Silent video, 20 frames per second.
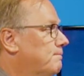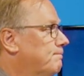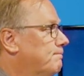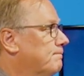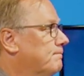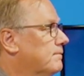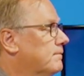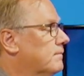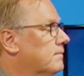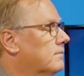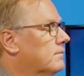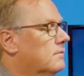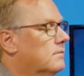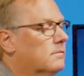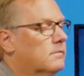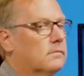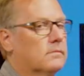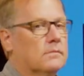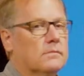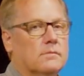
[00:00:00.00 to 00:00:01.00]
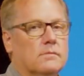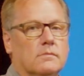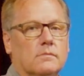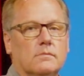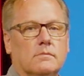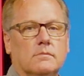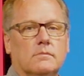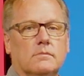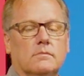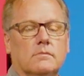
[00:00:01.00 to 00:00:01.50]

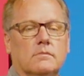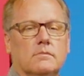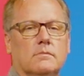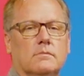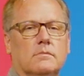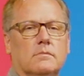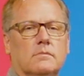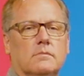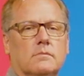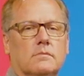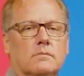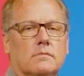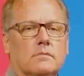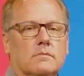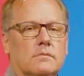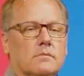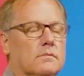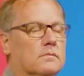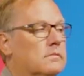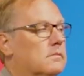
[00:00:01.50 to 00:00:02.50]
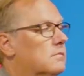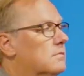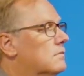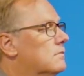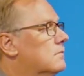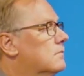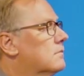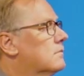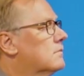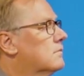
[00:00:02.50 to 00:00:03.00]

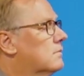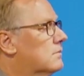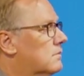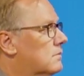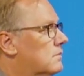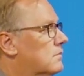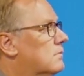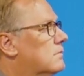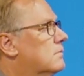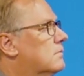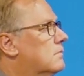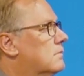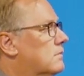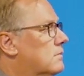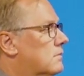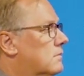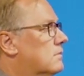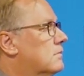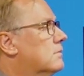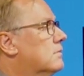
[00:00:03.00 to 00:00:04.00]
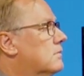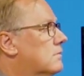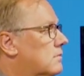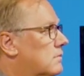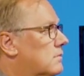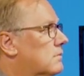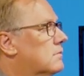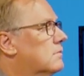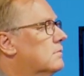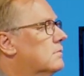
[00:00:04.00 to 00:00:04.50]

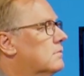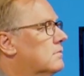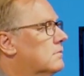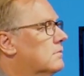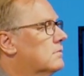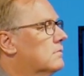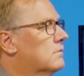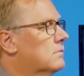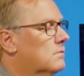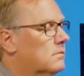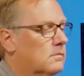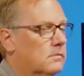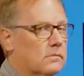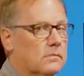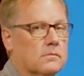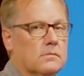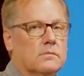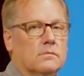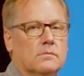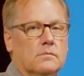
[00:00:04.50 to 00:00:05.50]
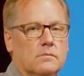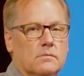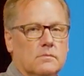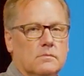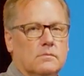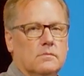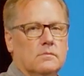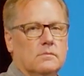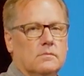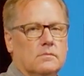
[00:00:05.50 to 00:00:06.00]

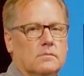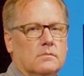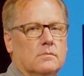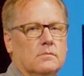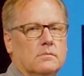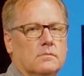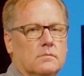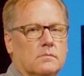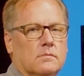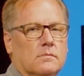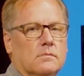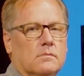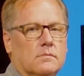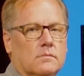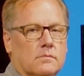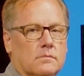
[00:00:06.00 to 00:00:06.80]
[no speech]